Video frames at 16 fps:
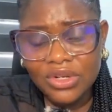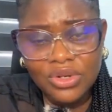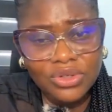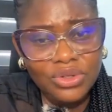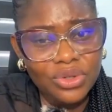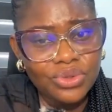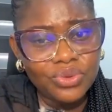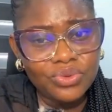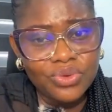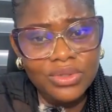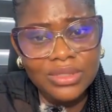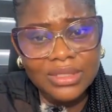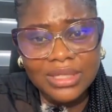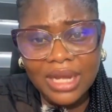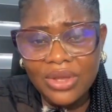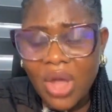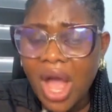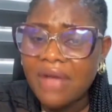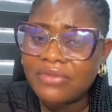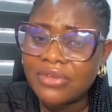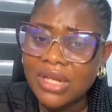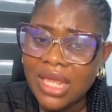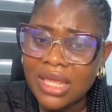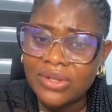You know, those wounds that you
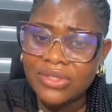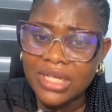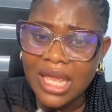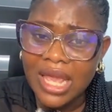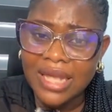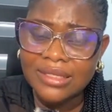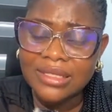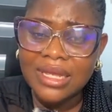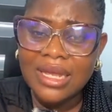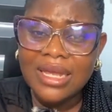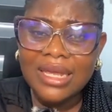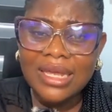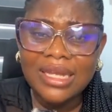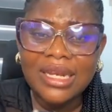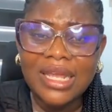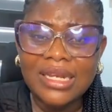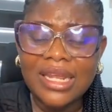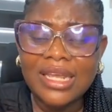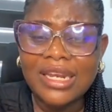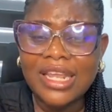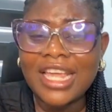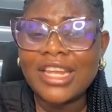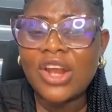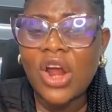haven't healed yet,
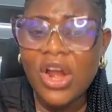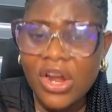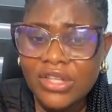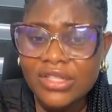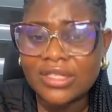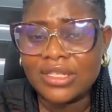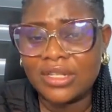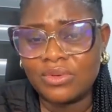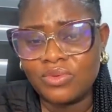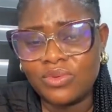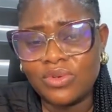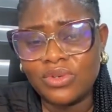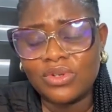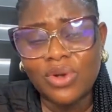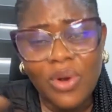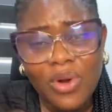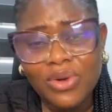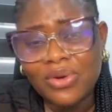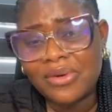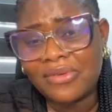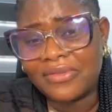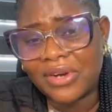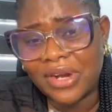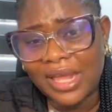it hurts the wound
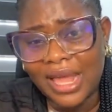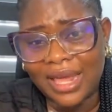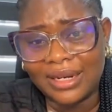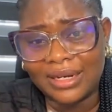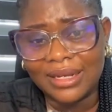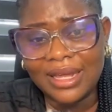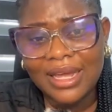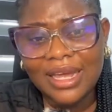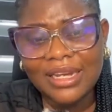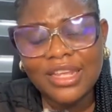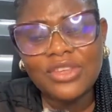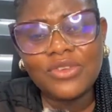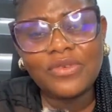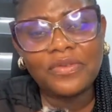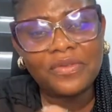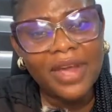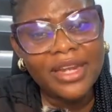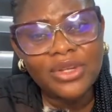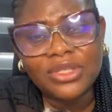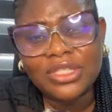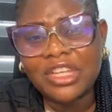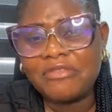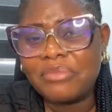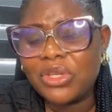all over again. And then you
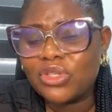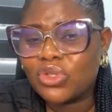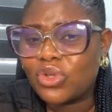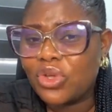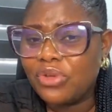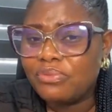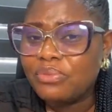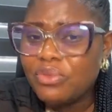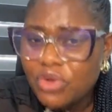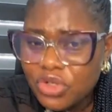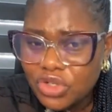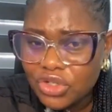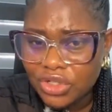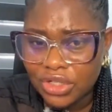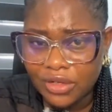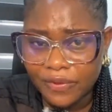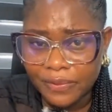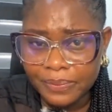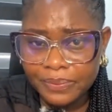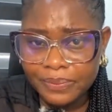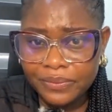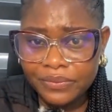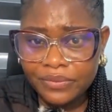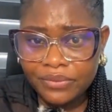find yourself being so emotional
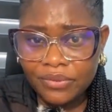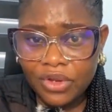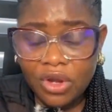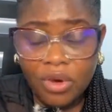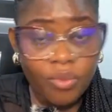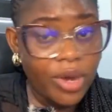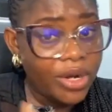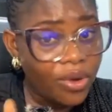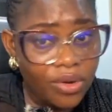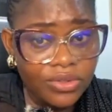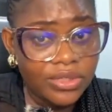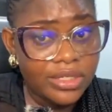when